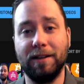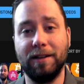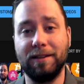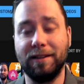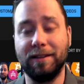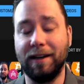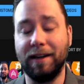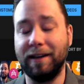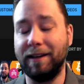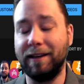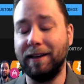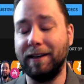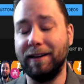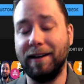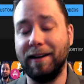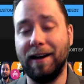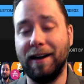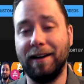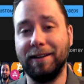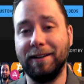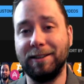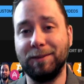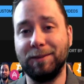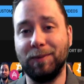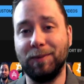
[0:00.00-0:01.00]
guys. And I
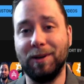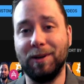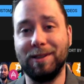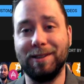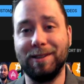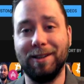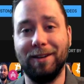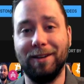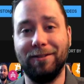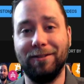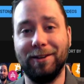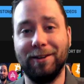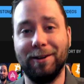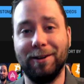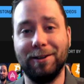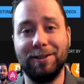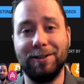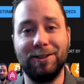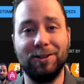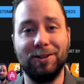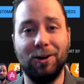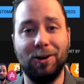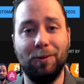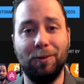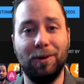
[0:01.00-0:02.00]
cannot express enough. There is
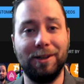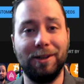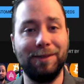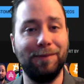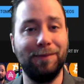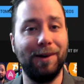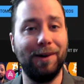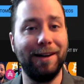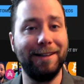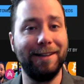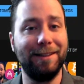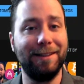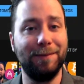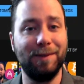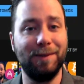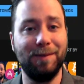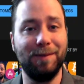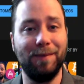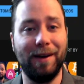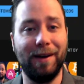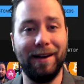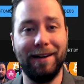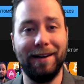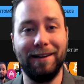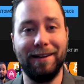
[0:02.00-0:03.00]
so much money to be
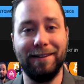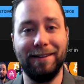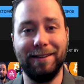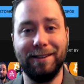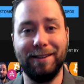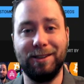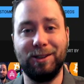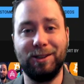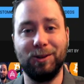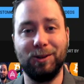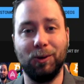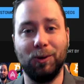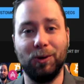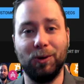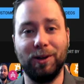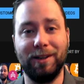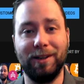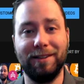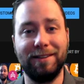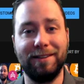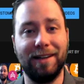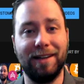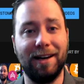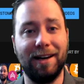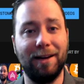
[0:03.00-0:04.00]
made in these
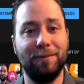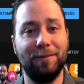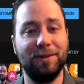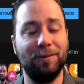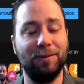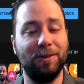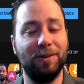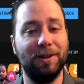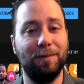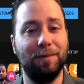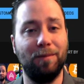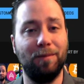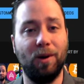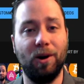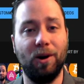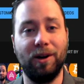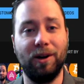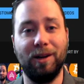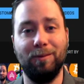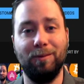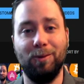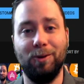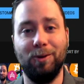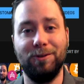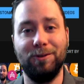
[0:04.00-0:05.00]
shorting times. And when the
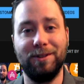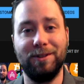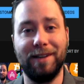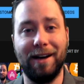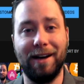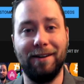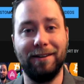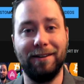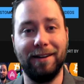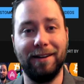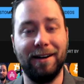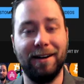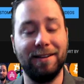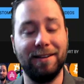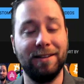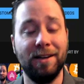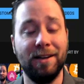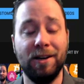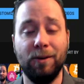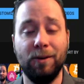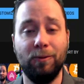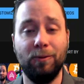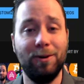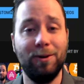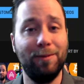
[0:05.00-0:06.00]
market moves down, guys,
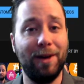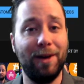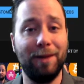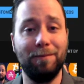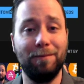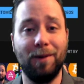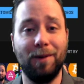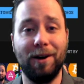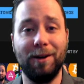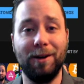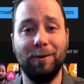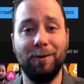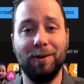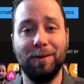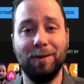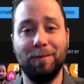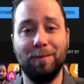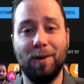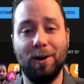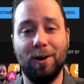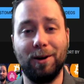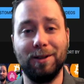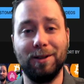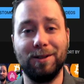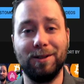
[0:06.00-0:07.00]
we make money where the
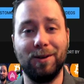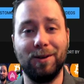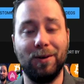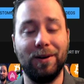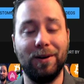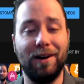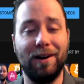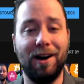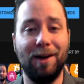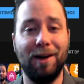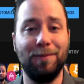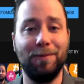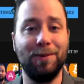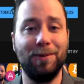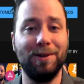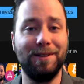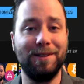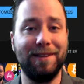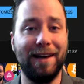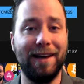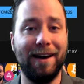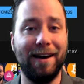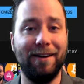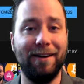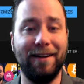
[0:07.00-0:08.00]
market's going up or
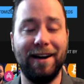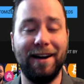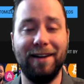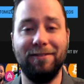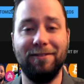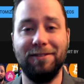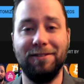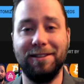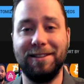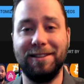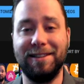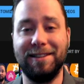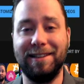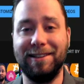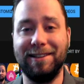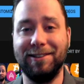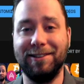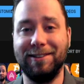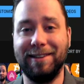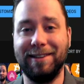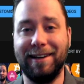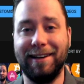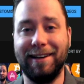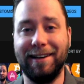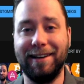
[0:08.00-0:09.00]
down every single
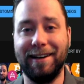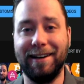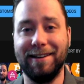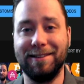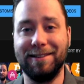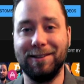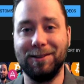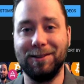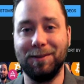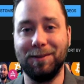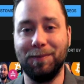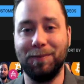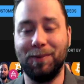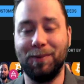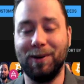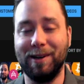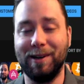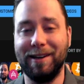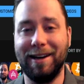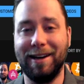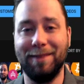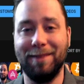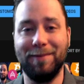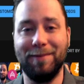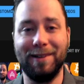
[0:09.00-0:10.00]
day, guys. So some
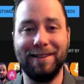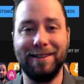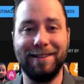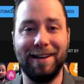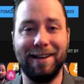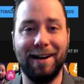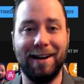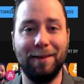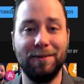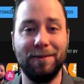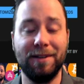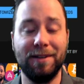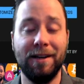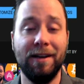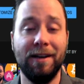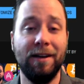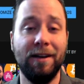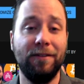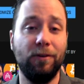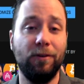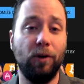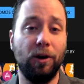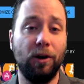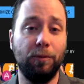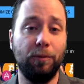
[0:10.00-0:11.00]
pretty epic times.
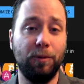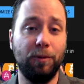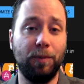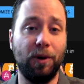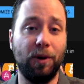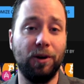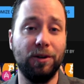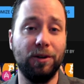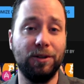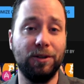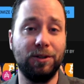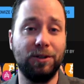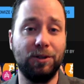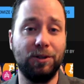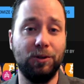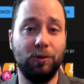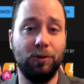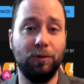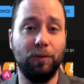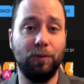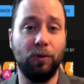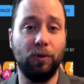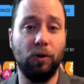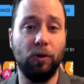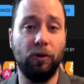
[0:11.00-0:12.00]
If you want to be part of the
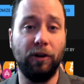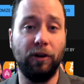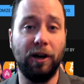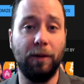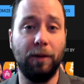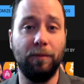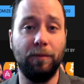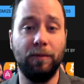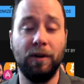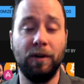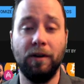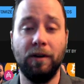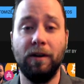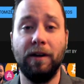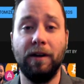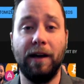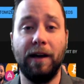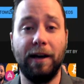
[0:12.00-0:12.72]
student program,